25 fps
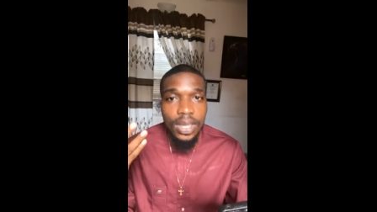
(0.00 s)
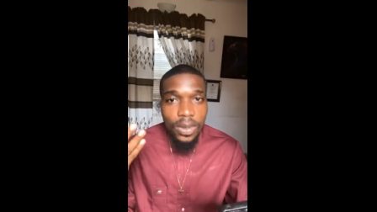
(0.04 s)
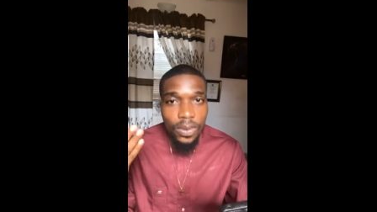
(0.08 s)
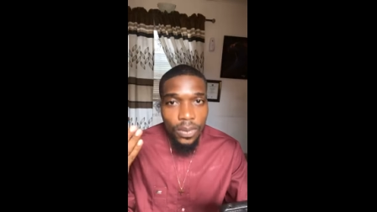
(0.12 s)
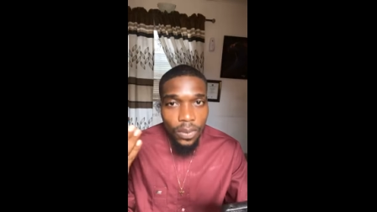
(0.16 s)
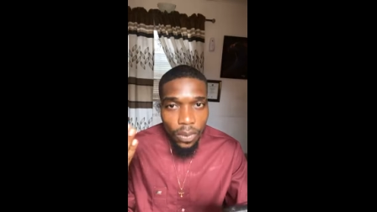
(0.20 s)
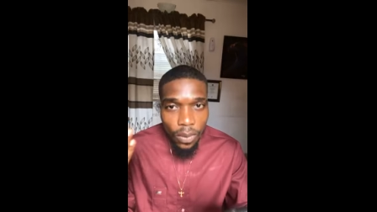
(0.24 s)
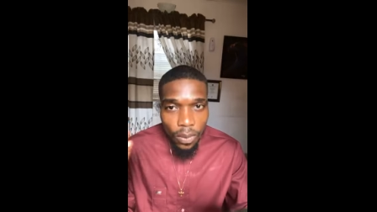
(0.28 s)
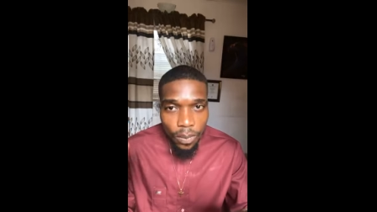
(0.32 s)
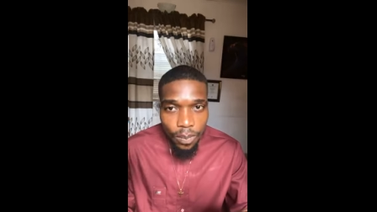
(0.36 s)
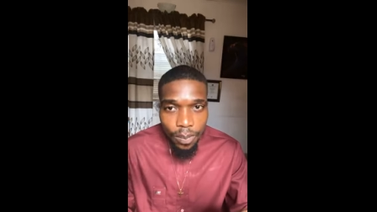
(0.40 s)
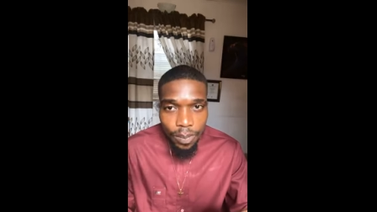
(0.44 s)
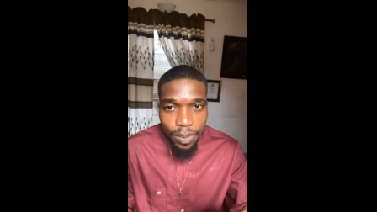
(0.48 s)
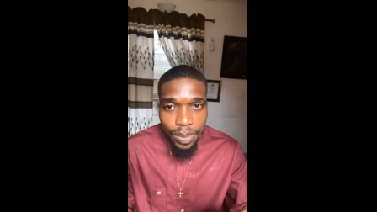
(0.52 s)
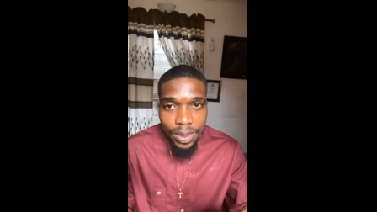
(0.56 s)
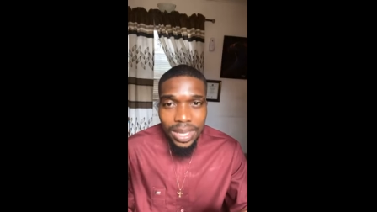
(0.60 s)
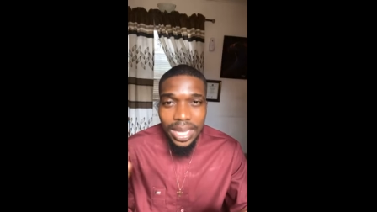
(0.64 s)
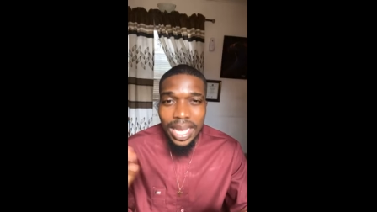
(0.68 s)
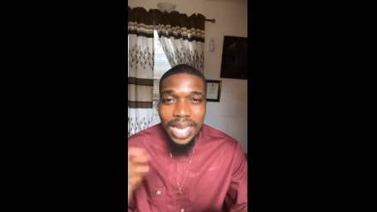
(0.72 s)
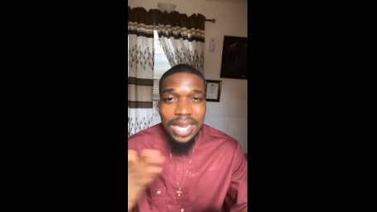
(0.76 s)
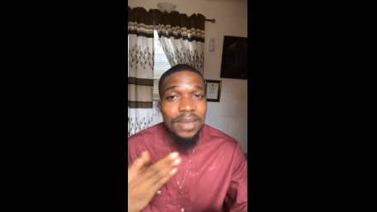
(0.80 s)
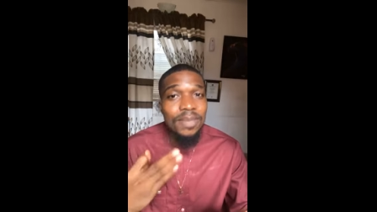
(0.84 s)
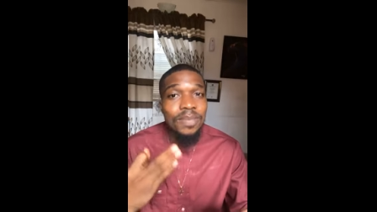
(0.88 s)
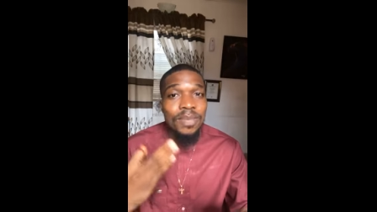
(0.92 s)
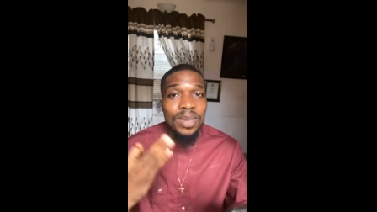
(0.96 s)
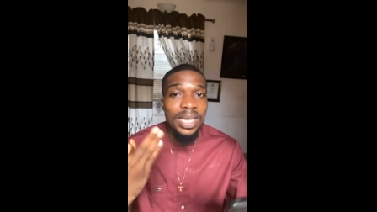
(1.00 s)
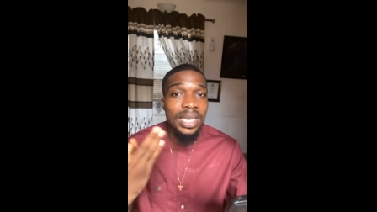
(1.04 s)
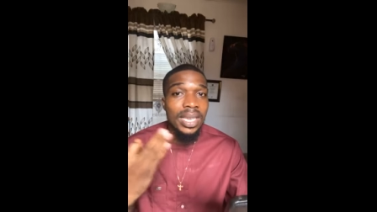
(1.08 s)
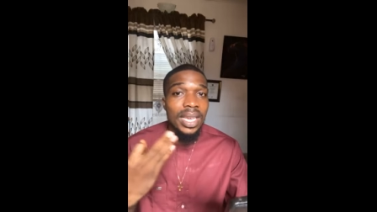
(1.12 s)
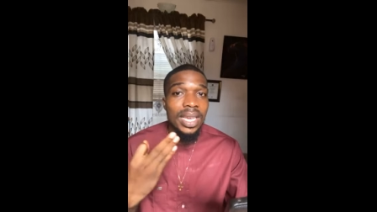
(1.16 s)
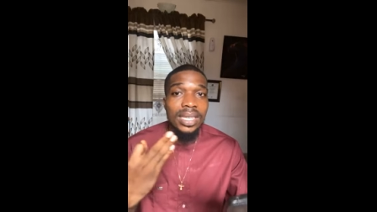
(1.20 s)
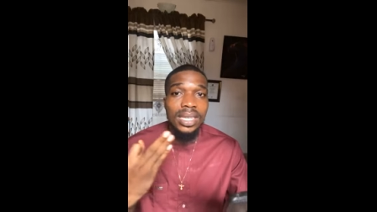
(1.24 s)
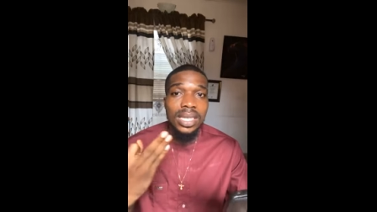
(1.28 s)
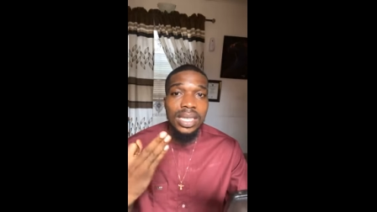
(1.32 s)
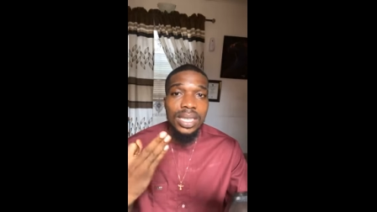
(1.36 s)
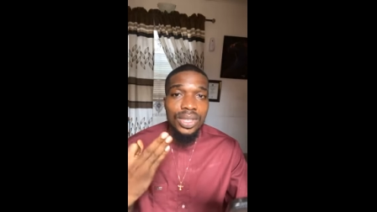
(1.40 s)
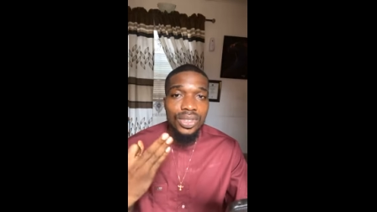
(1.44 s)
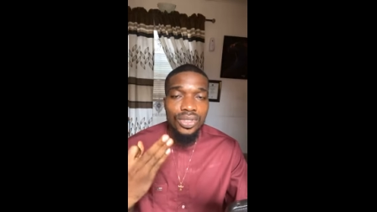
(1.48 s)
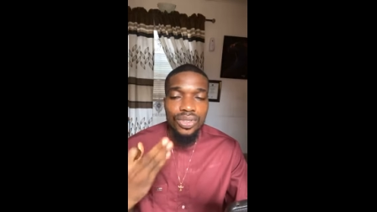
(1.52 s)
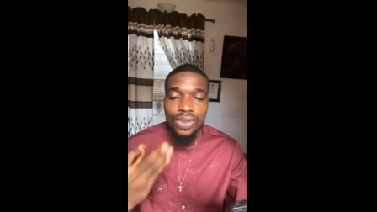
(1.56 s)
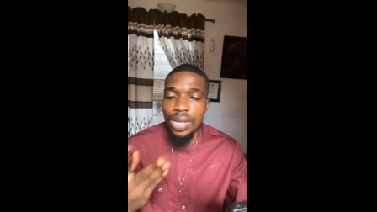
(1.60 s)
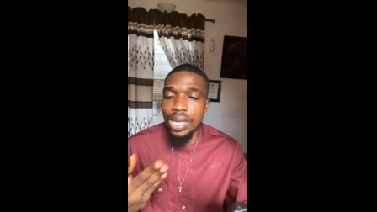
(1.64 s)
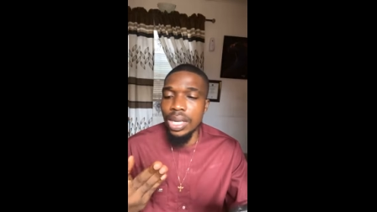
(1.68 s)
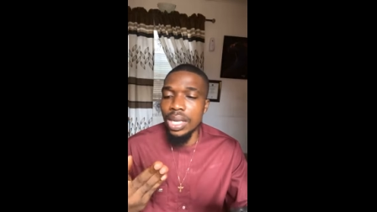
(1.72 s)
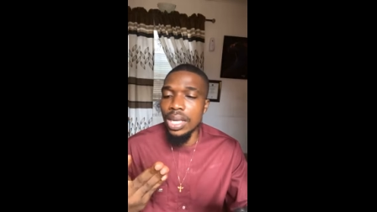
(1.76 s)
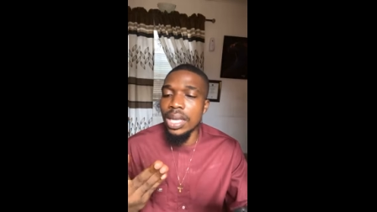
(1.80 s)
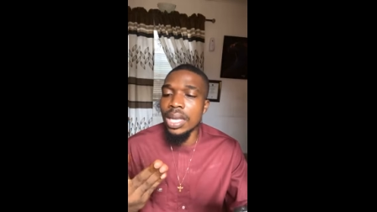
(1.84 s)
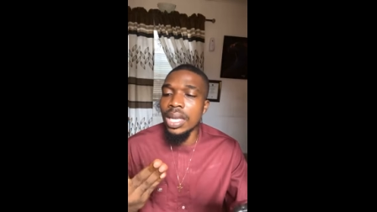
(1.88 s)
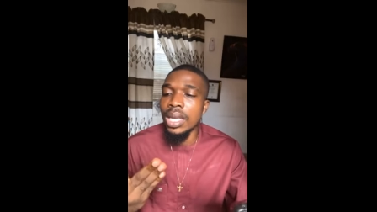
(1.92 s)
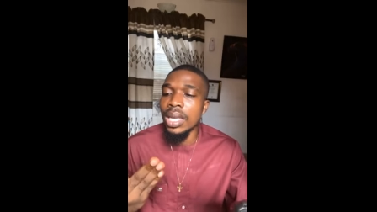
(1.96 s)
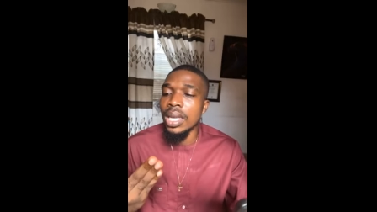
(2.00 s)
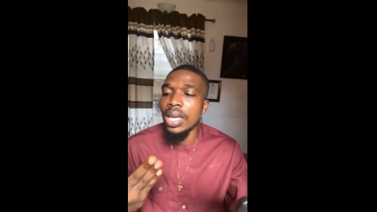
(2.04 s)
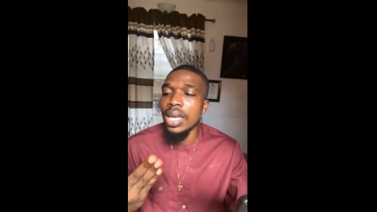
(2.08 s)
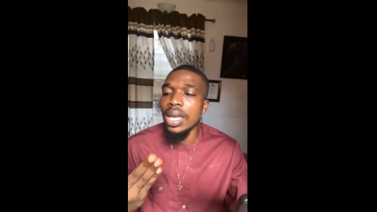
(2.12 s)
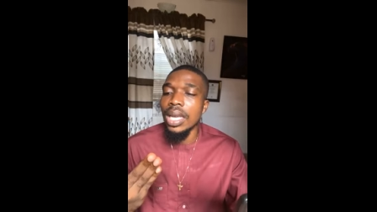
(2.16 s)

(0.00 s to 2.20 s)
They are the biggest, literally,